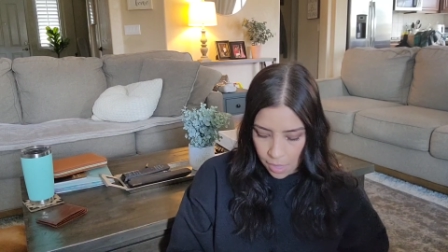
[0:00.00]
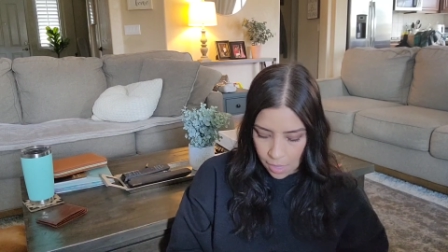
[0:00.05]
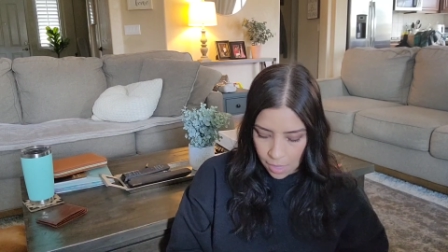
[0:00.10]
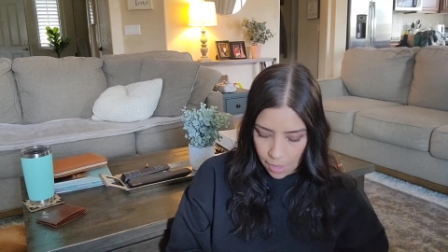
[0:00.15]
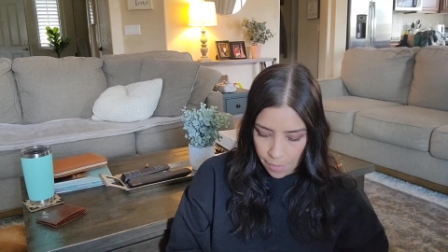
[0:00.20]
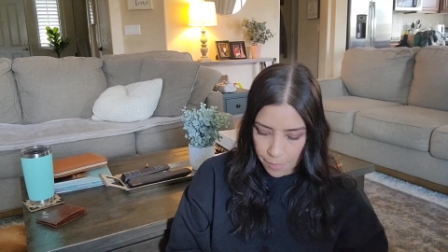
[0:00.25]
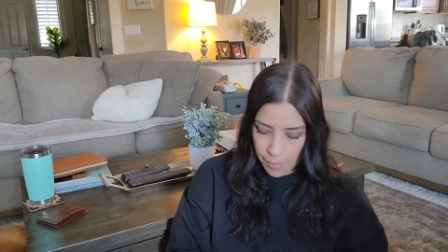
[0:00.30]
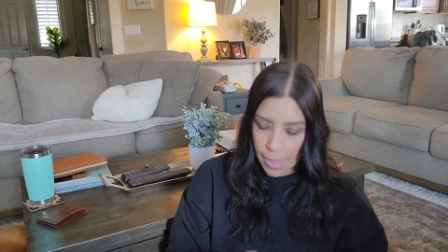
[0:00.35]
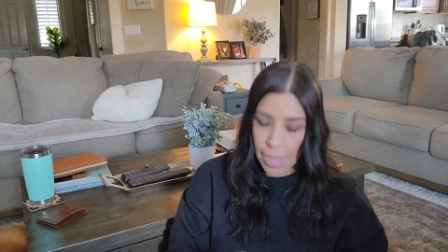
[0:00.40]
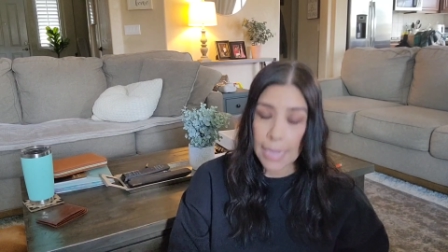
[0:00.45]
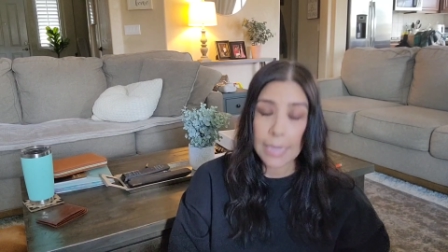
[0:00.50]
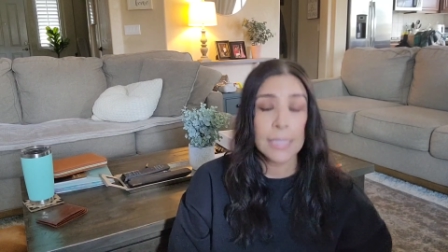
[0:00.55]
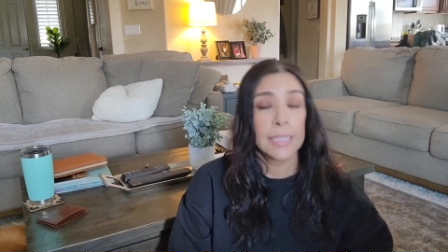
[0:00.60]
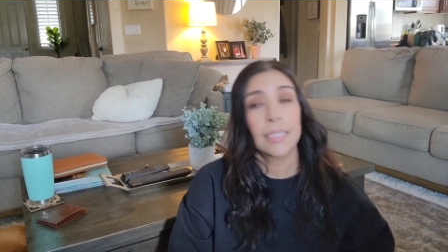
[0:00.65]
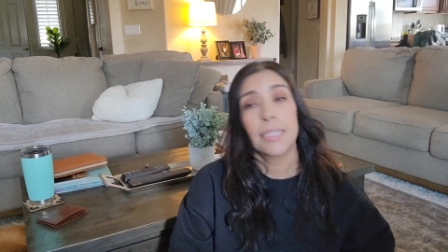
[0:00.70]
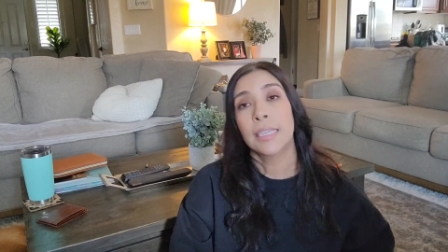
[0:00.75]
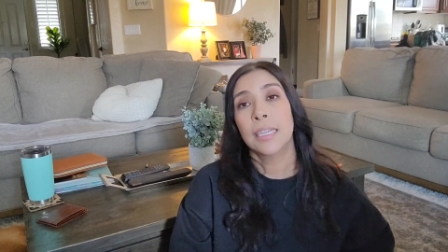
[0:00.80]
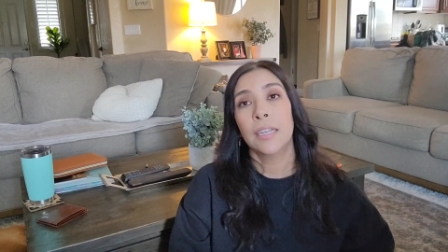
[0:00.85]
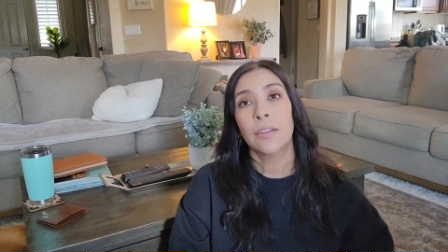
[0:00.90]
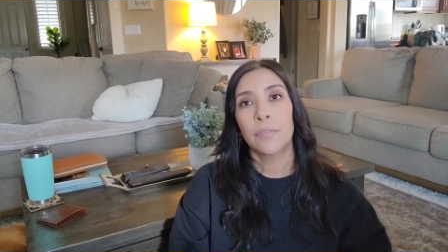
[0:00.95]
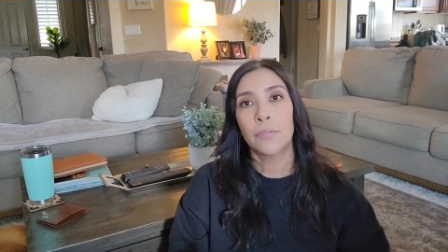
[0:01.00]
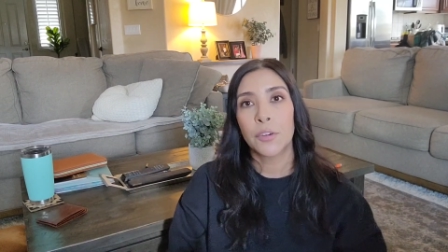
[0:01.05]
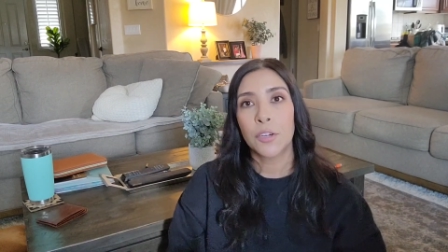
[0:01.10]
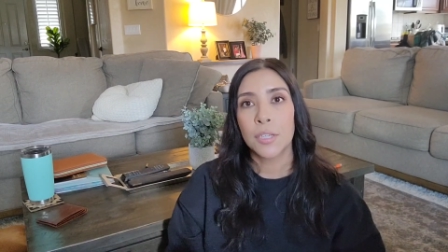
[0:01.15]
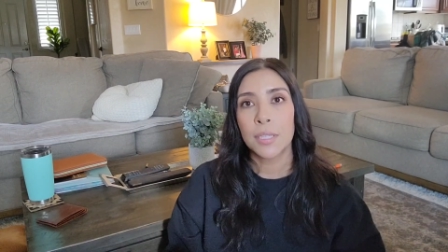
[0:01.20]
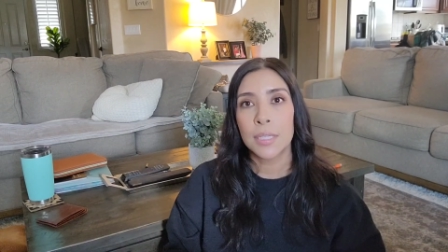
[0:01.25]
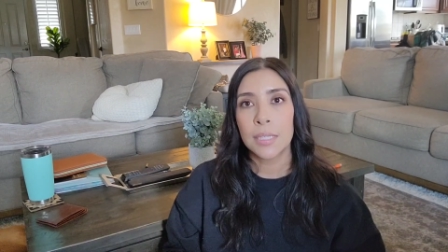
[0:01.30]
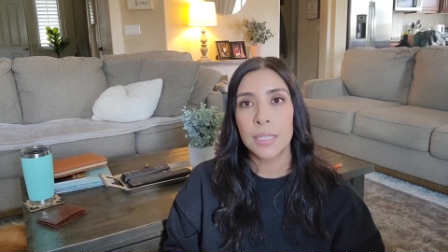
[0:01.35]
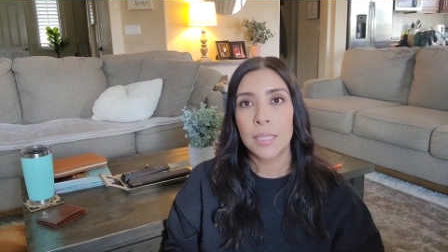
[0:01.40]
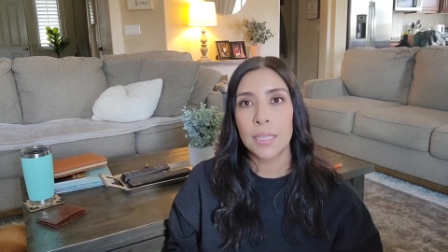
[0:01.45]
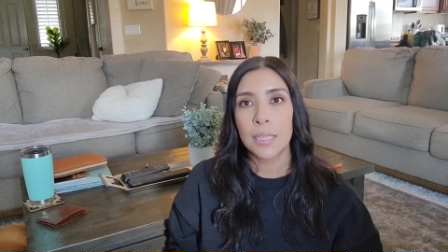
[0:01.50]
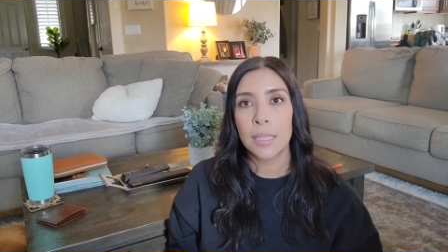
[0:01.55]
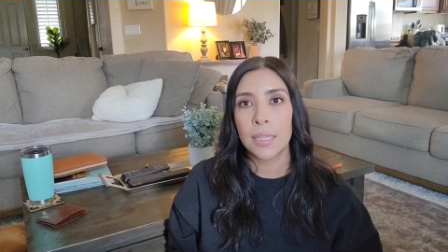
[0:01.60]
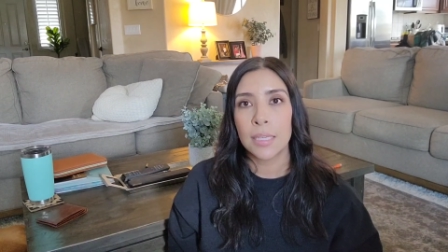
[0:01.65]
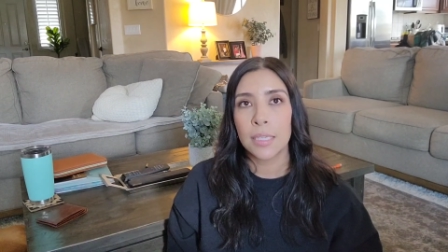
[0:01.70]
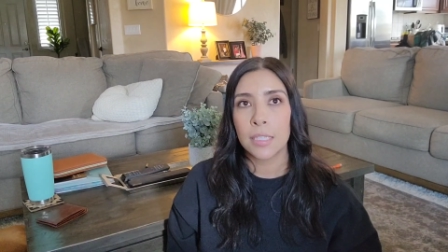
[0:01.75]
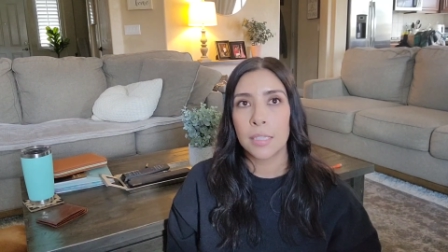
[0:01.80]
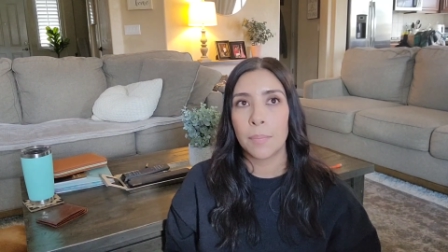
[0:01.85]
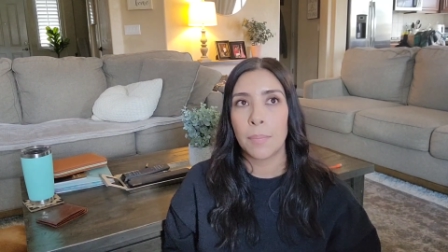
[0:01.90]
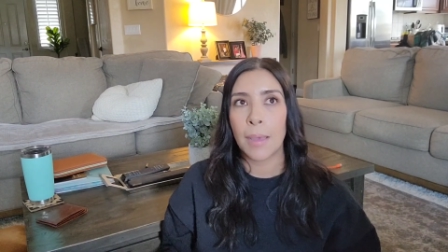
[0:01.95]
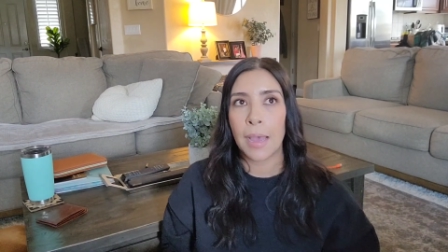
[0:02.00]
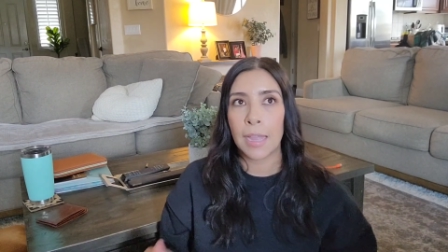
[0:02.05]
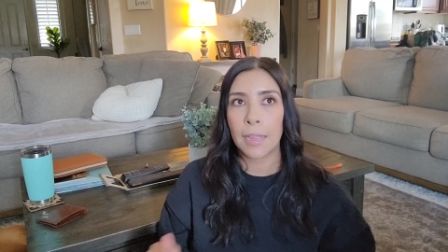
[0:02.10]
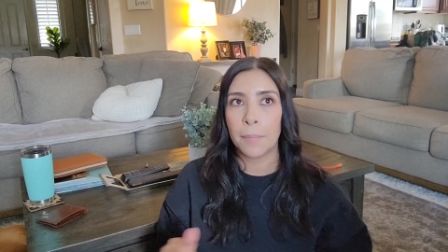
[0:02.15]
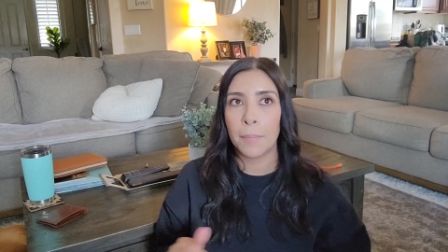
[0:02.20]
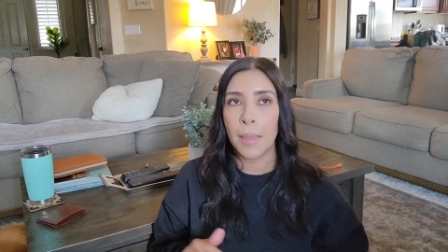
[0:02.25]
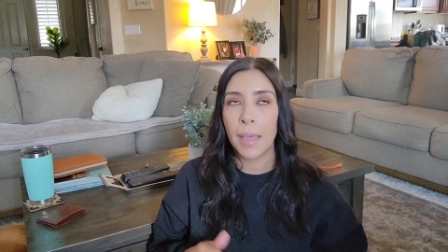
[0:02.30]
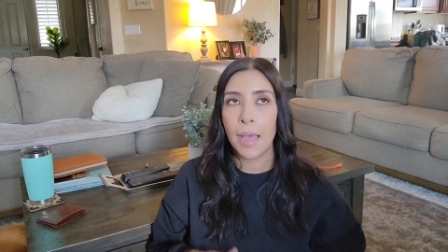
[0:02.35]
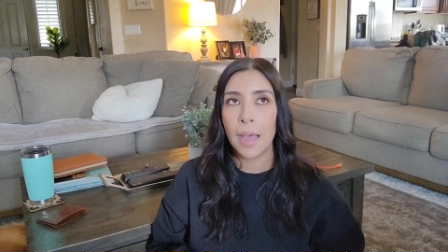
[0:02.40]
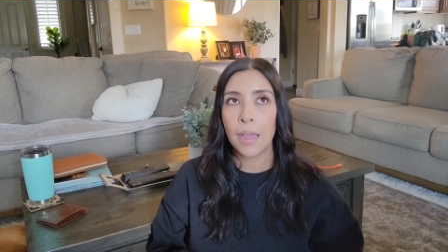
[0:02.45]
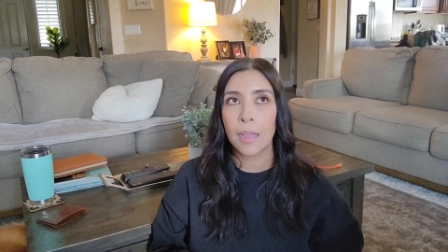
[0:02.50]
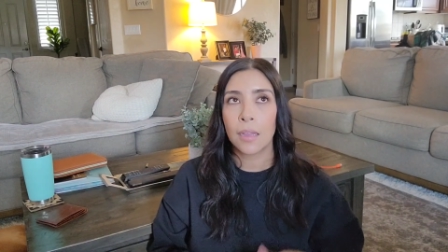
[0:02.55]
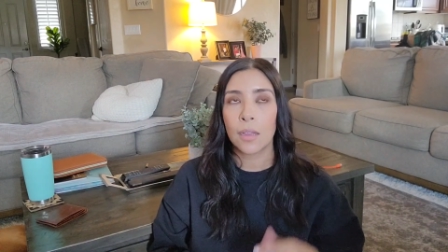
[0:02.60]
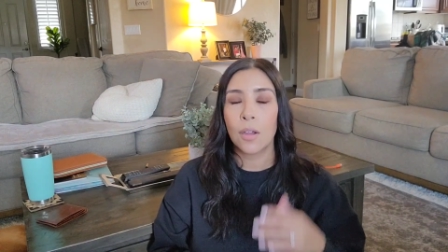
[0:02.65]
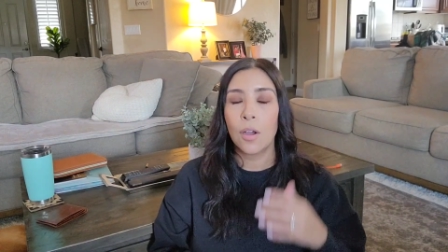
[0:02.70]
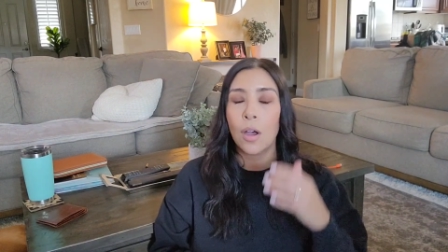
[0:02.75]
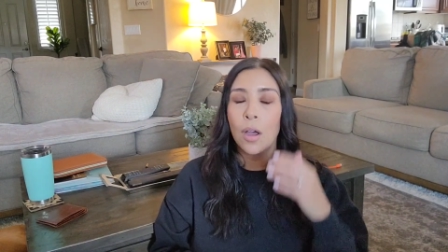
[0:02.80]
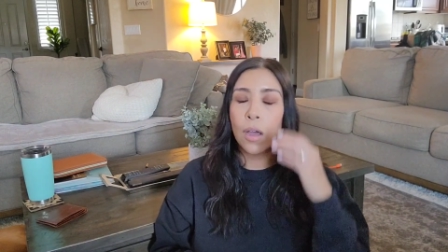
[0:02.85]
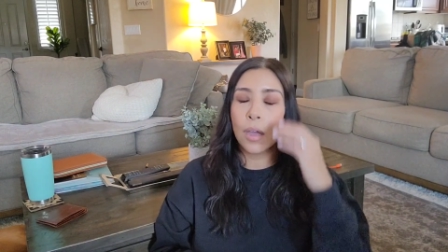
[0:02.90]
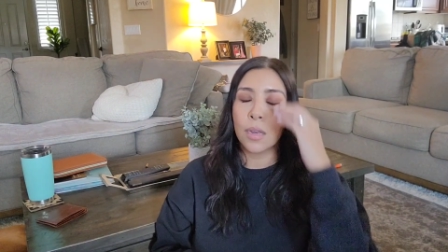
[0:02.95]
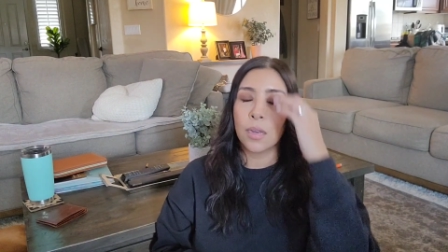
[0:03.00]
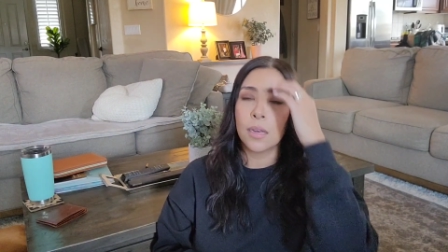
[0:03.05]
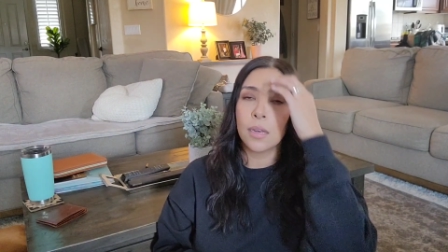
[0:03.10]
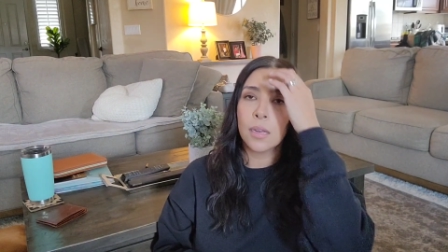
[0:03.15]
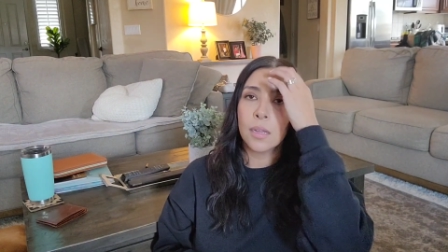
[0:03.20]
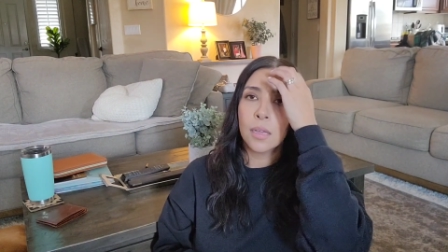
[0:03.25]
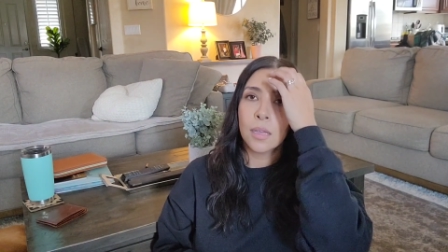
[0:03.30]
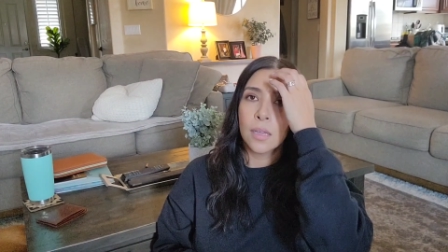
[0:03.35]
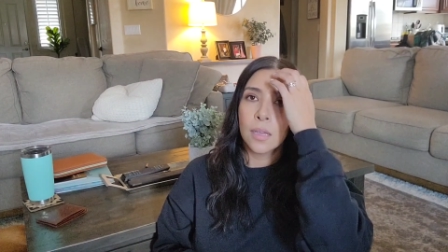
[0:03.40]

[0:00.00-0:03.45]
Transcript: Um, I did first see this backpack on,